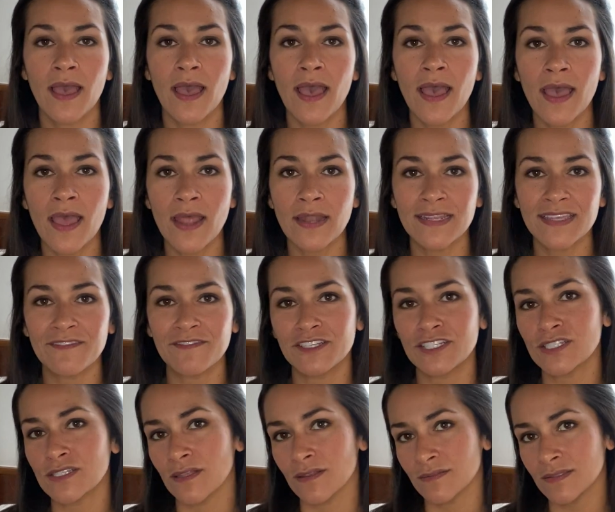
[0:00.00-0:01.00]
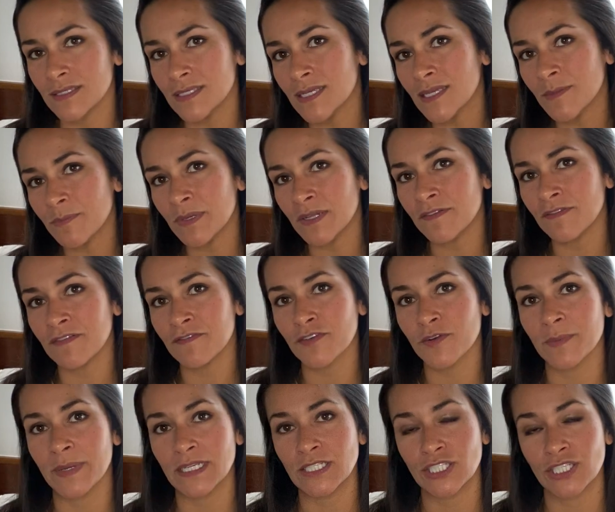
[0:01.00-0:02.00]
and give you just a little tidbit of
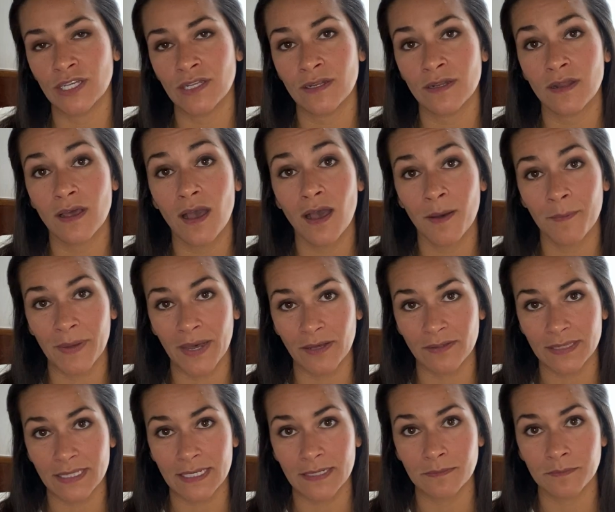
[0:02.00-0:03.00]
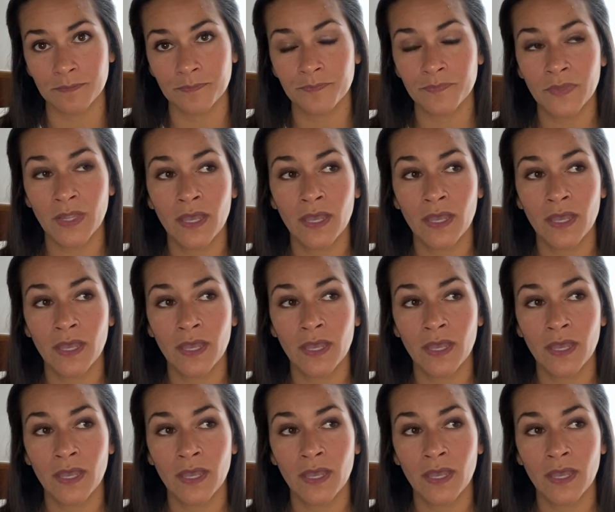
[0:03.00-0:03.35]
information about them.